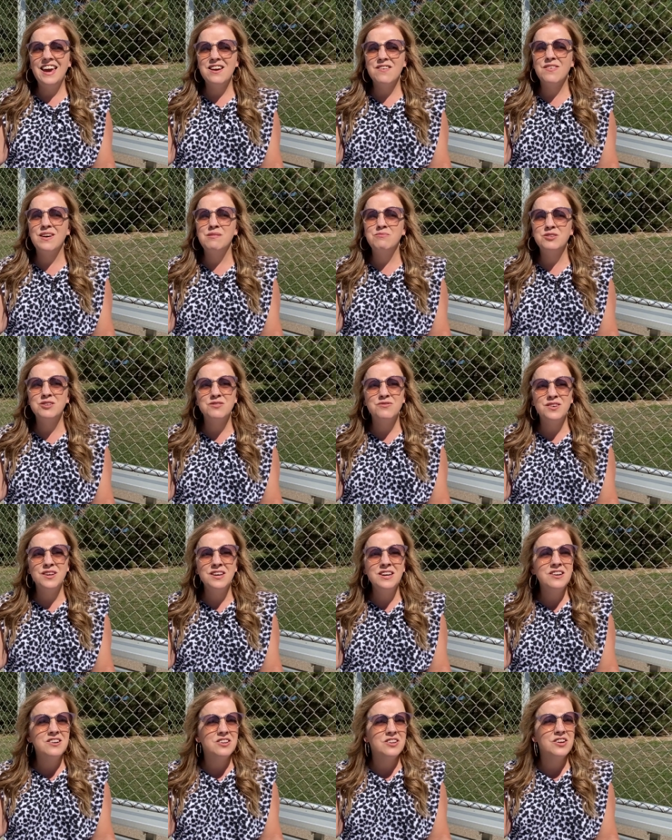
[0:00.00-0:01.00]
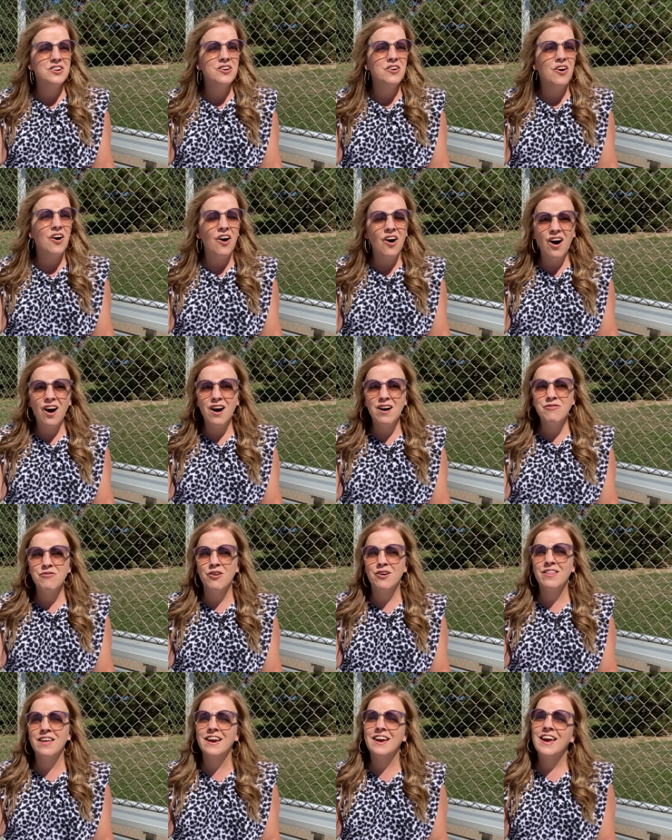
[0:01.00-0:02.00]
if I'm just feeling a little off
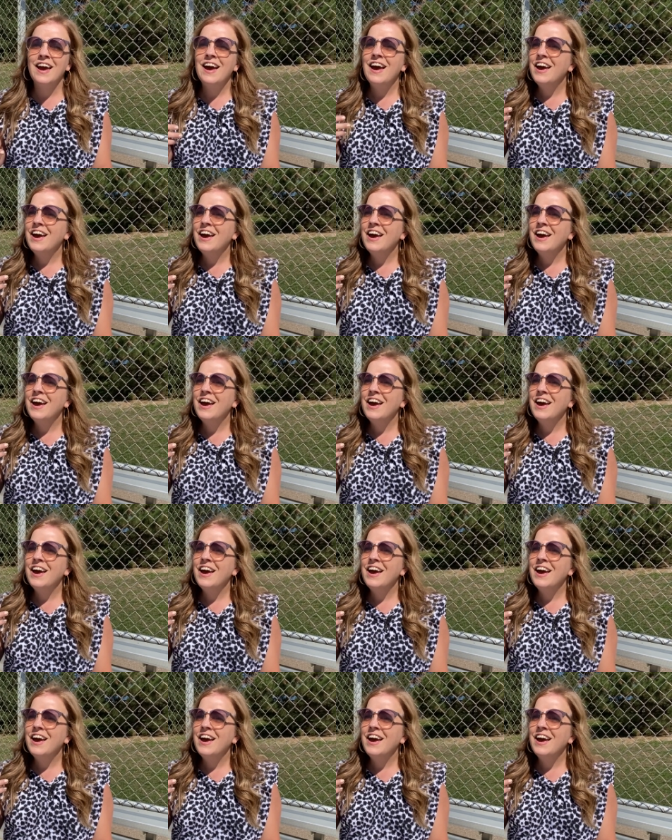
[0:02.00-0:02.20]
or like,